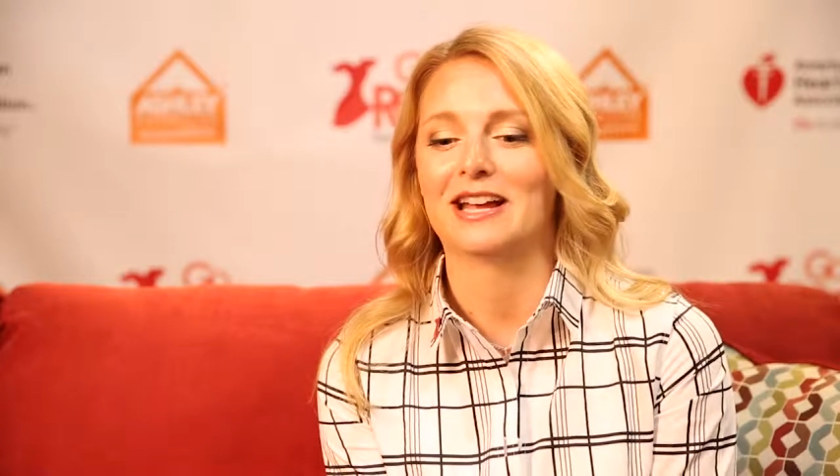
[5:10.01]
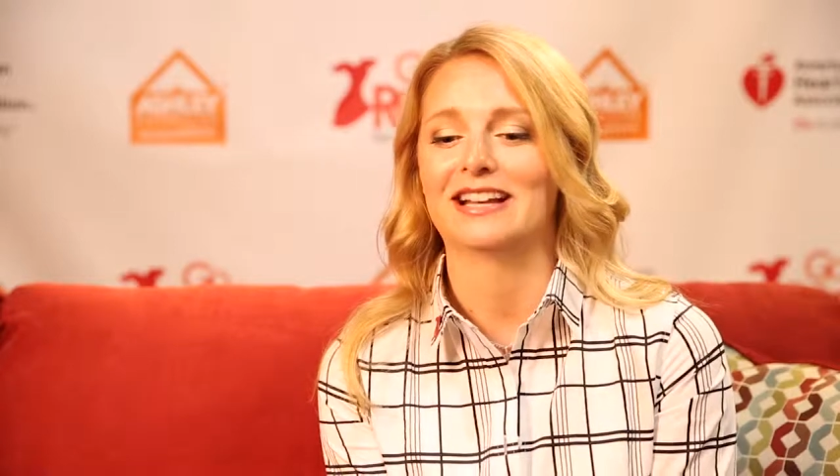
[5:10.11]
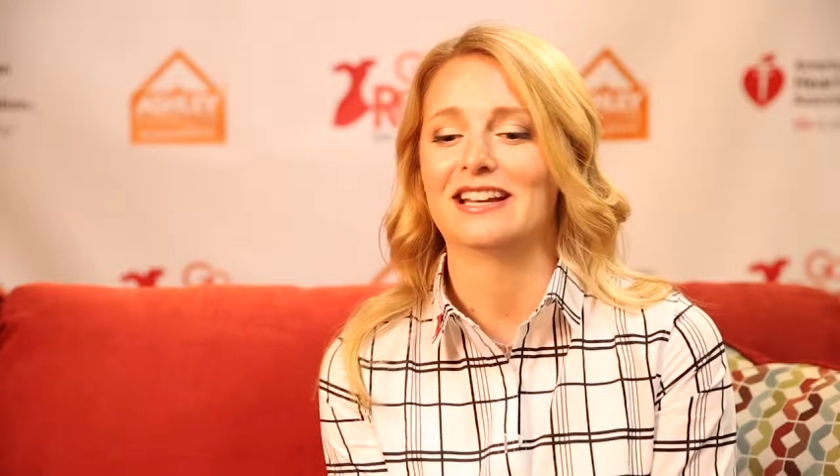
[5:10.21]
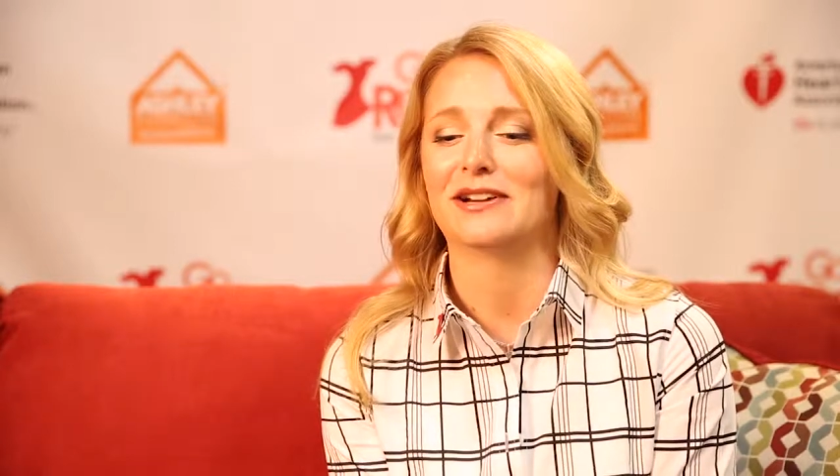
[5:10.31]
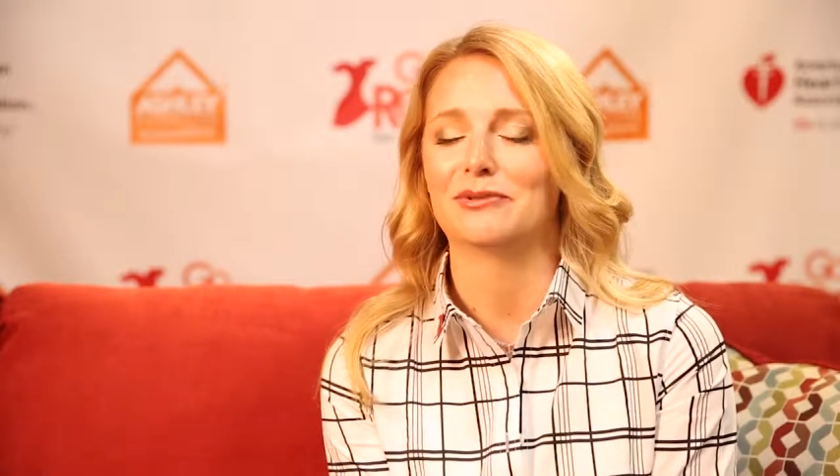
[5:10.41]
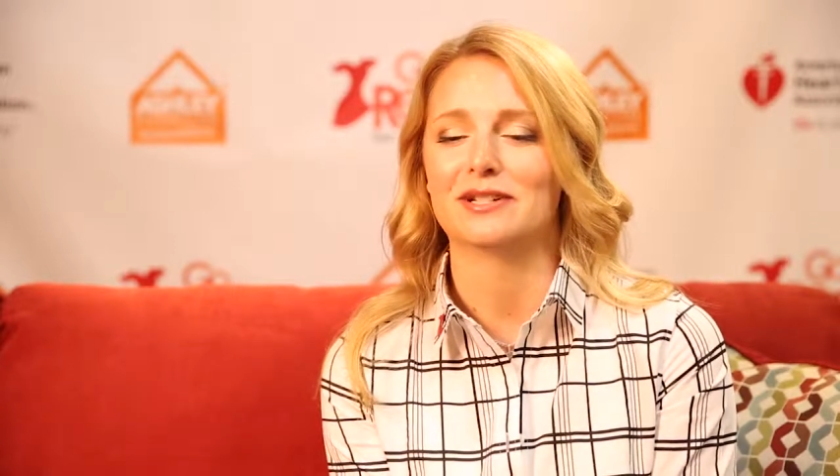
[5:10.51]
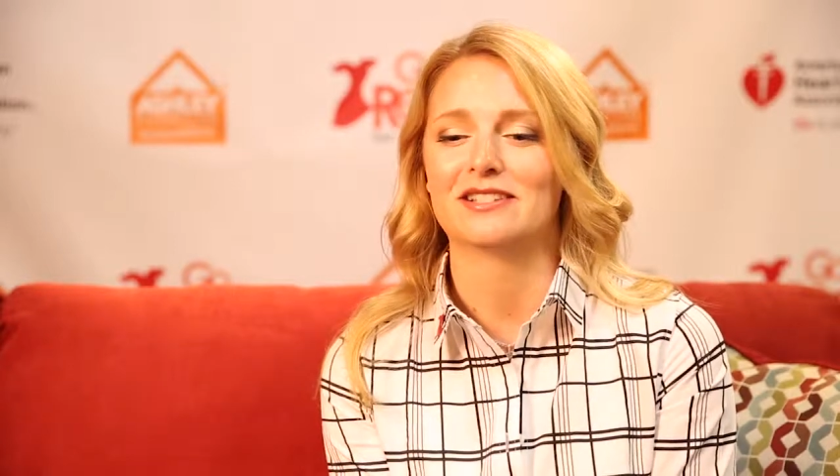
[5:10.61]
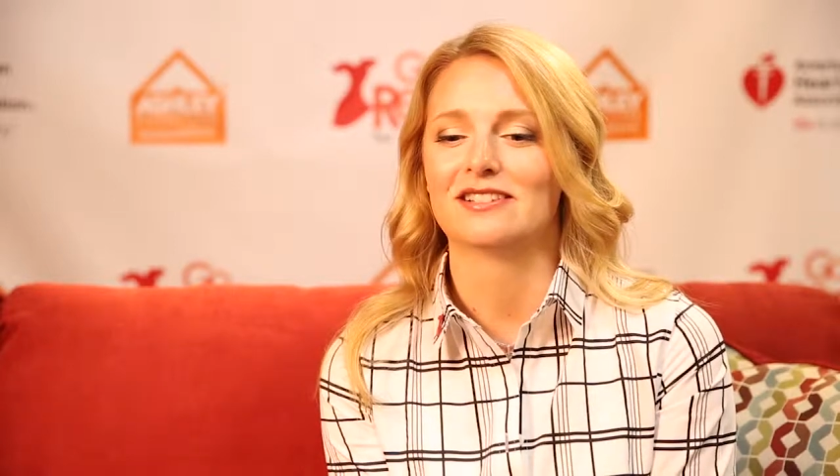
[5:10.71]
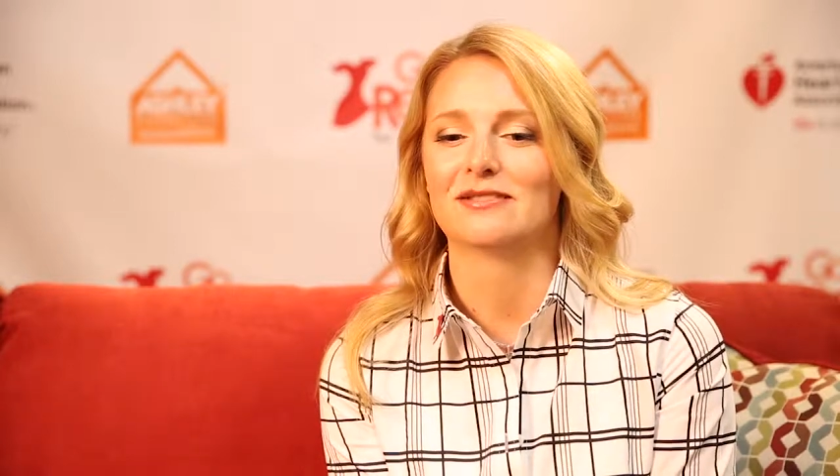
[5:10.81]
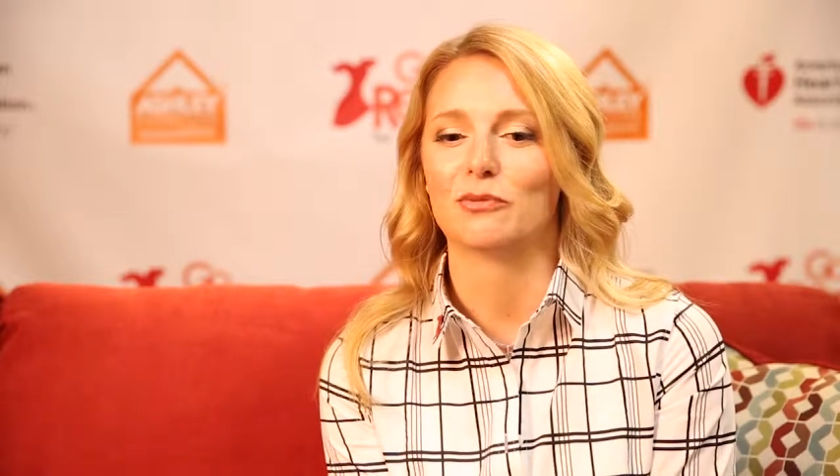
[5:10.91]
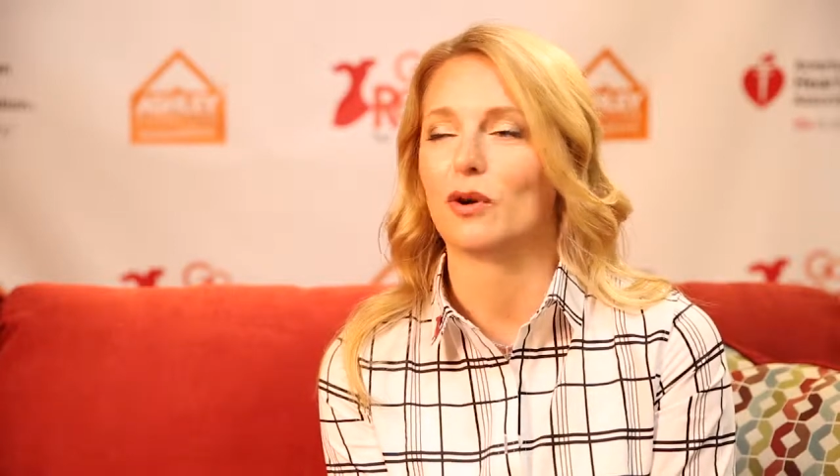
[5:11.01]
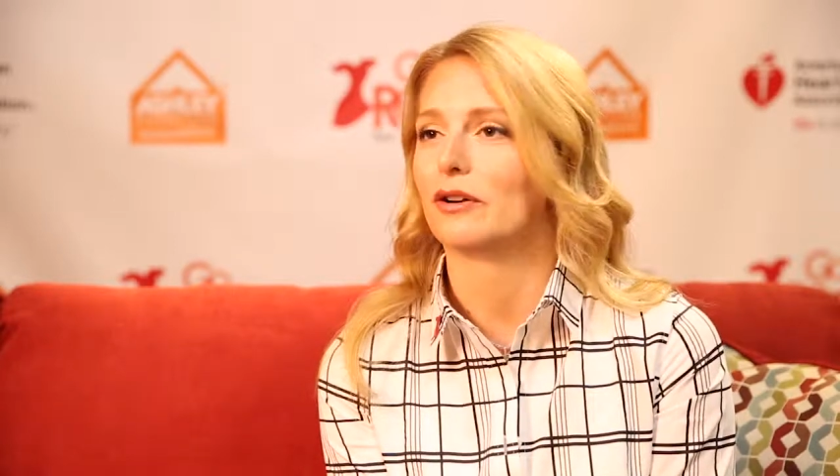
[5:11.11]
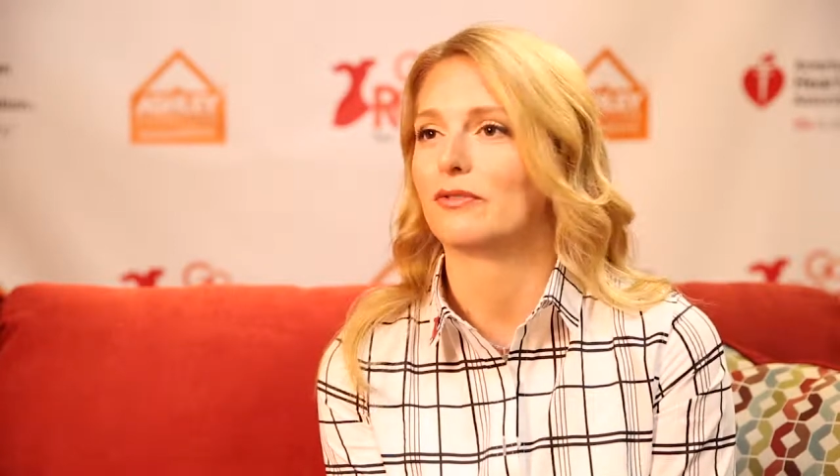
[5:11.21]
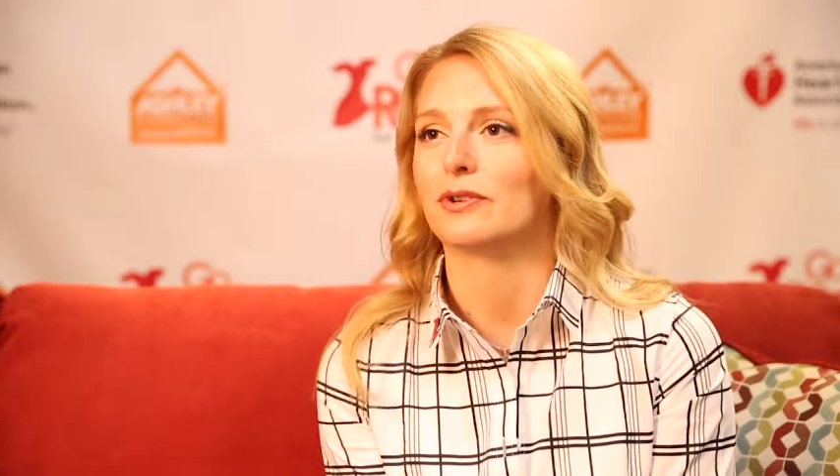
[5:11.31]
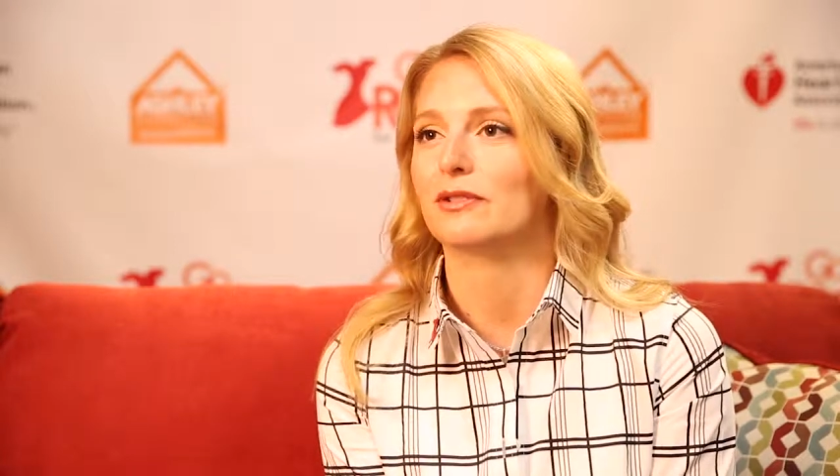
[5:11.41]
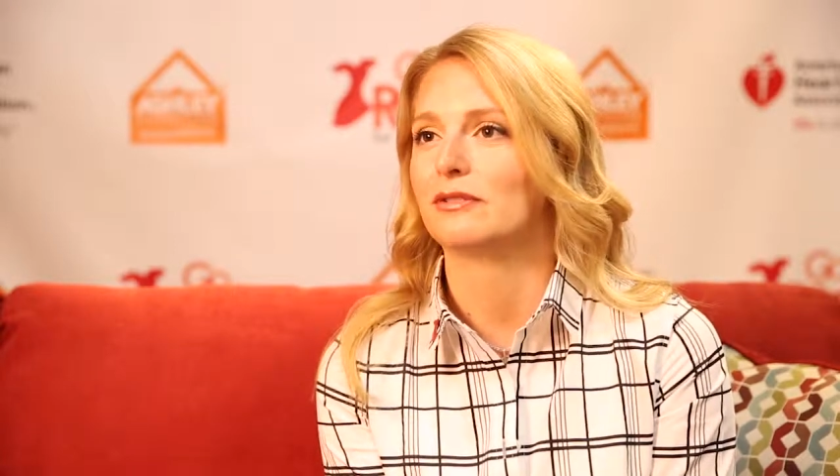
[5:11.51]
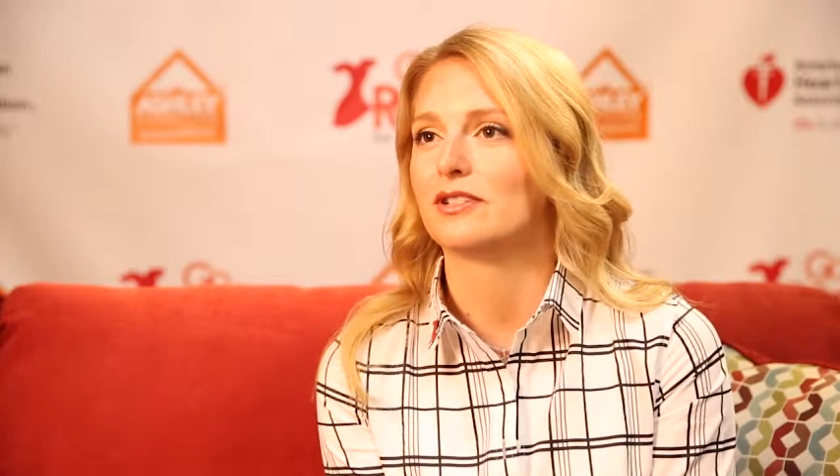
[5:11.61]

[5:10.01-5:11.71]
and it was wonderful